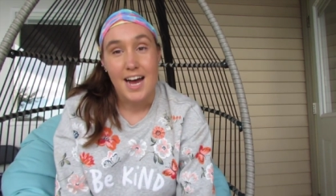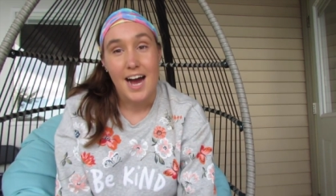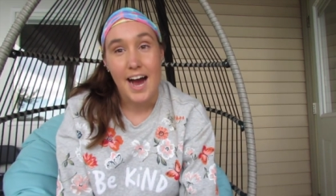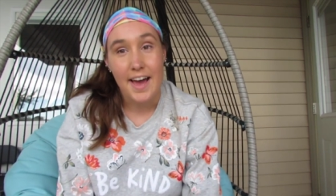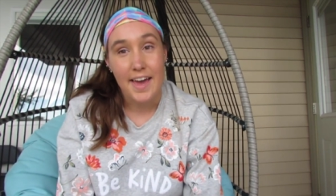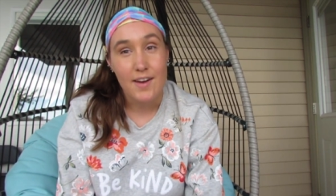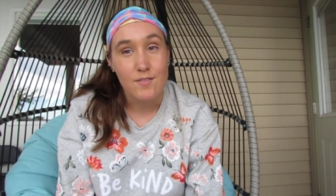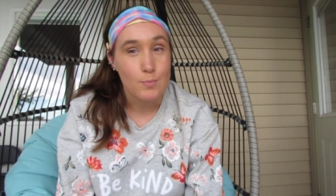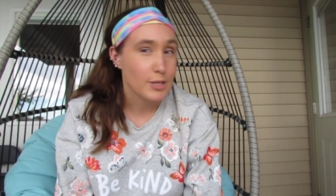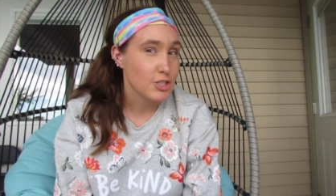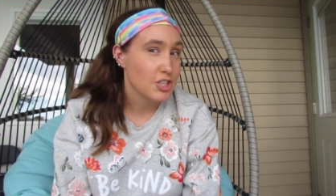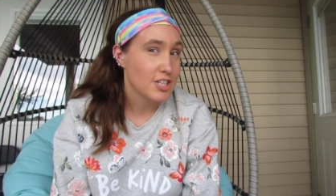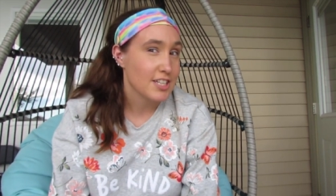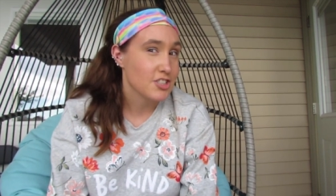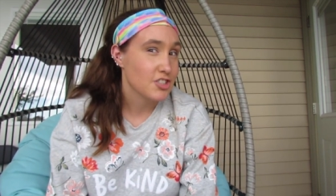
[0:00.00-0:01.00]
I have a
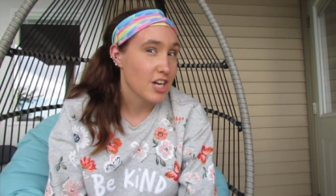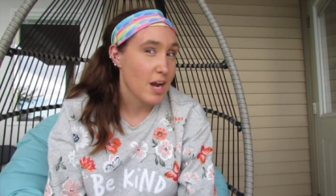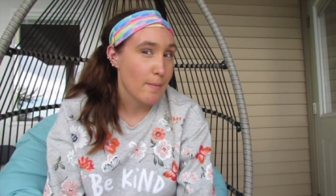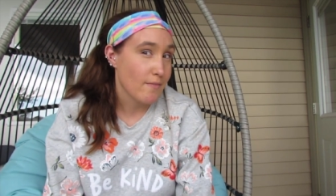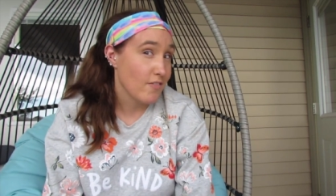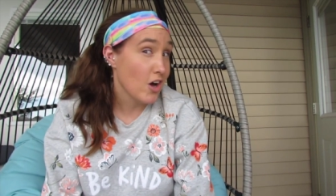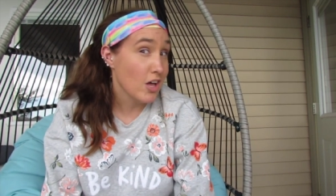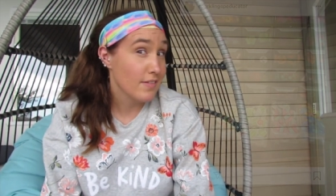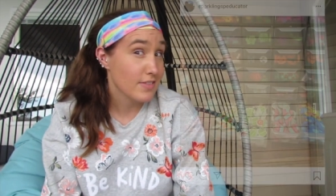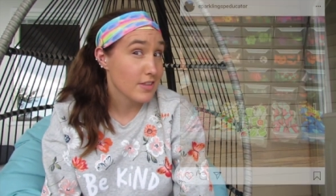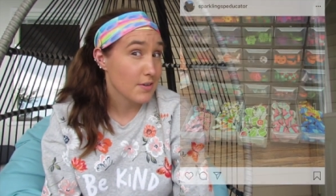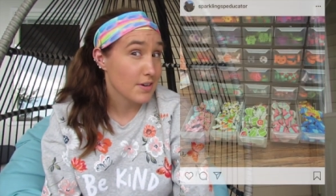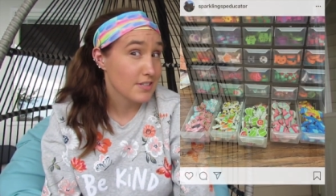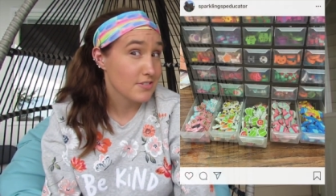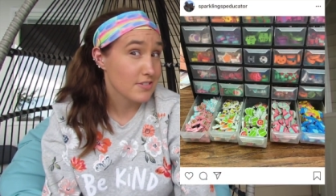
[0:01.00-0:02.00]
picture on Instagram of all of the
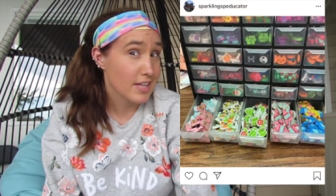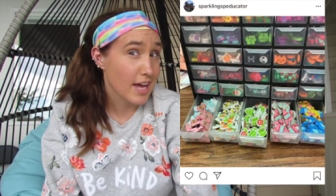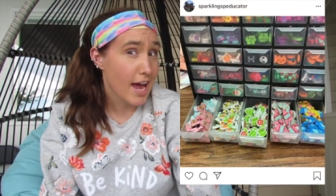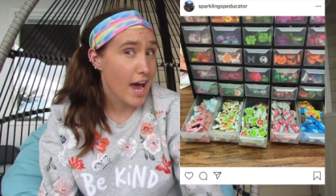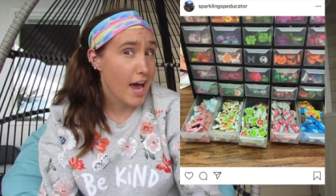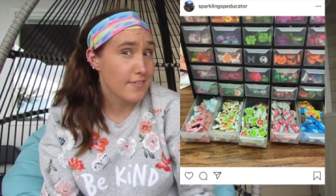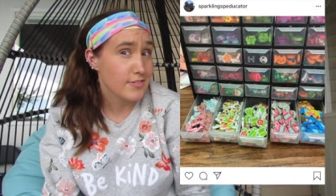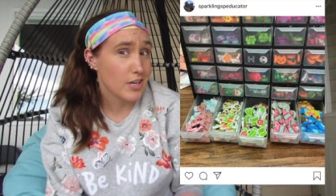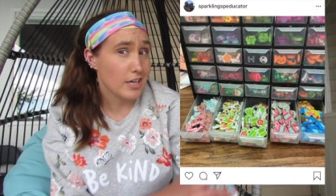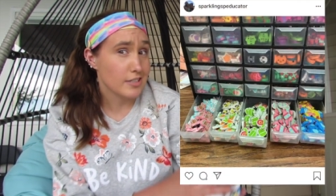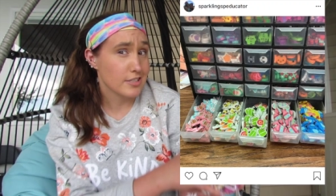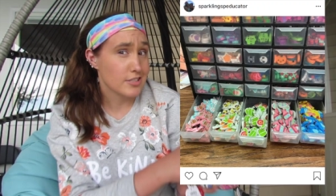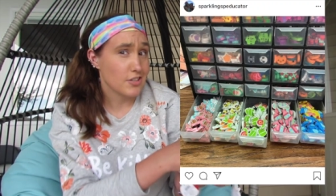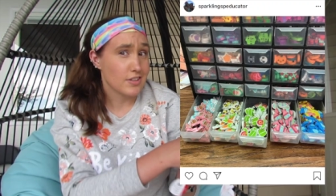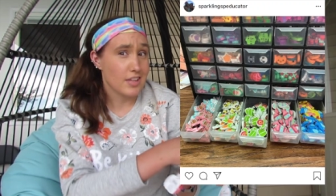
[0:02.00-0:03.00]
erasers I have, so I'll
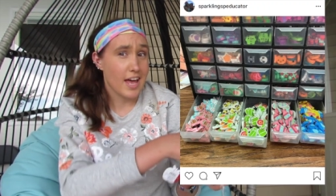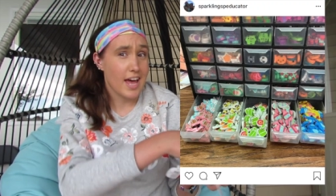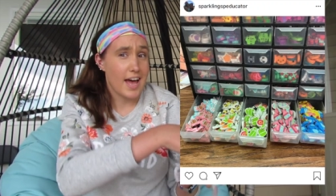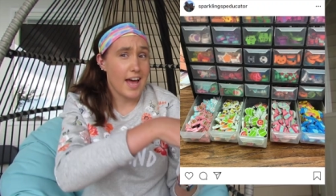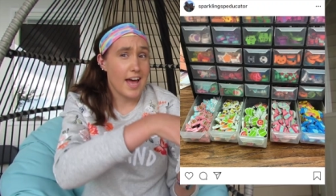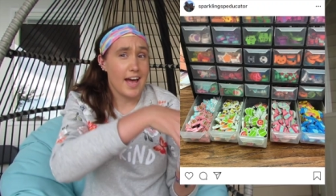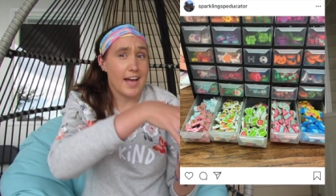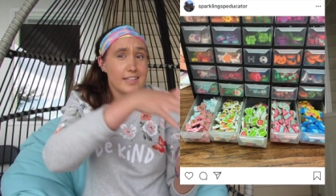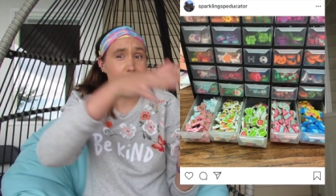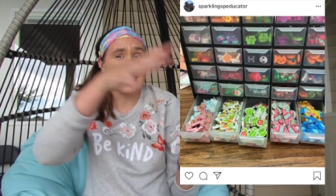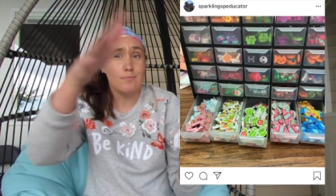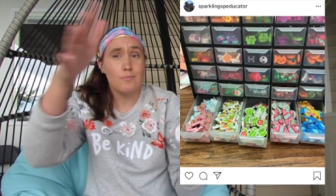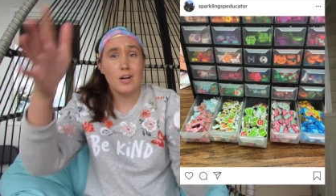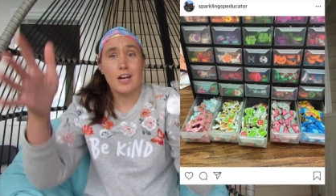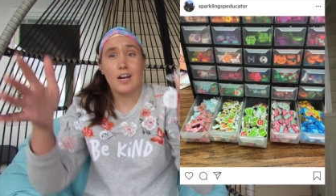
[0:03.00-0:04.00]
insert that
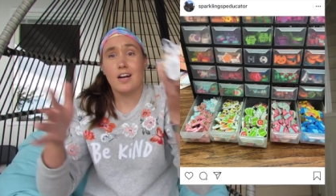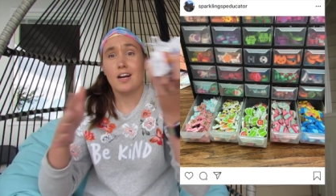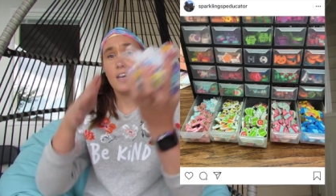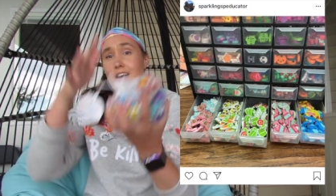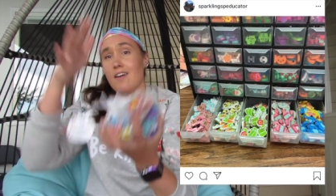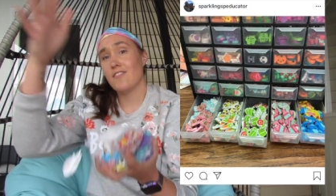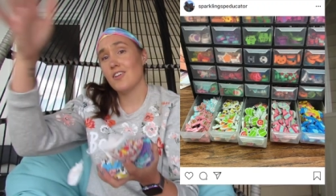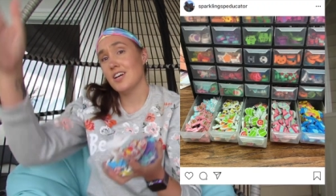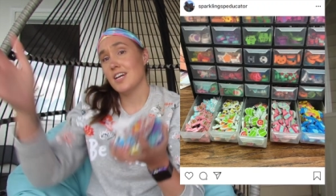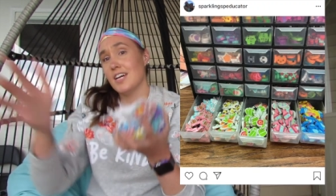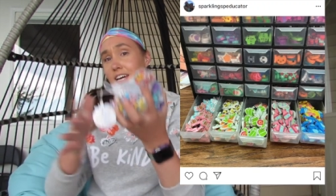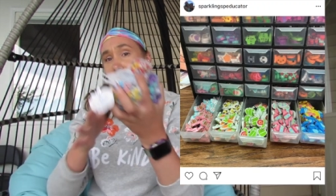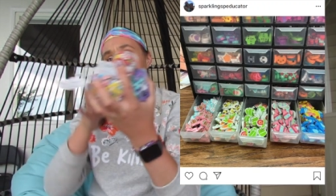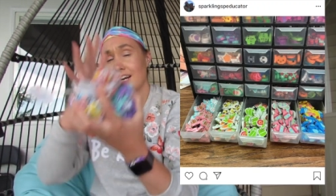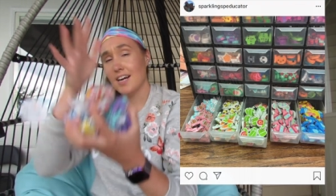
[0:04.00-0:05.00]
somewhere over
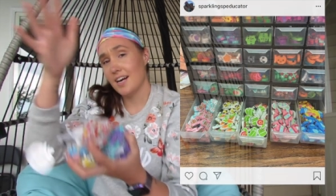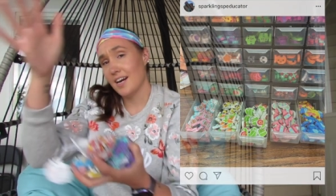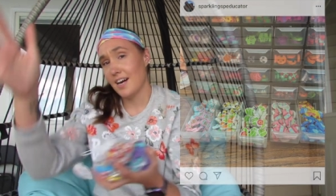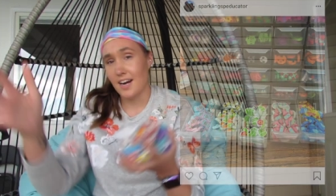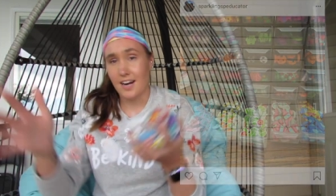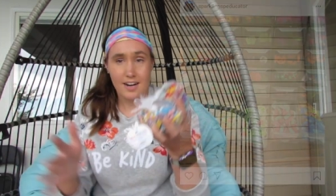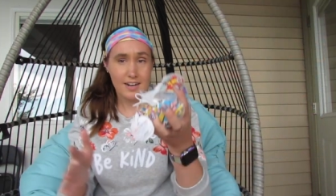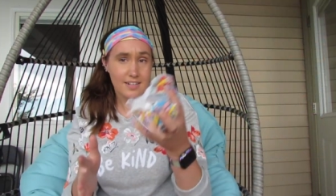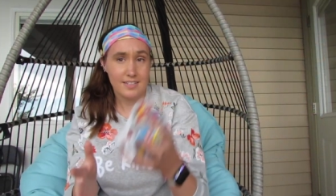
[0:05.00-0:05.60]
here.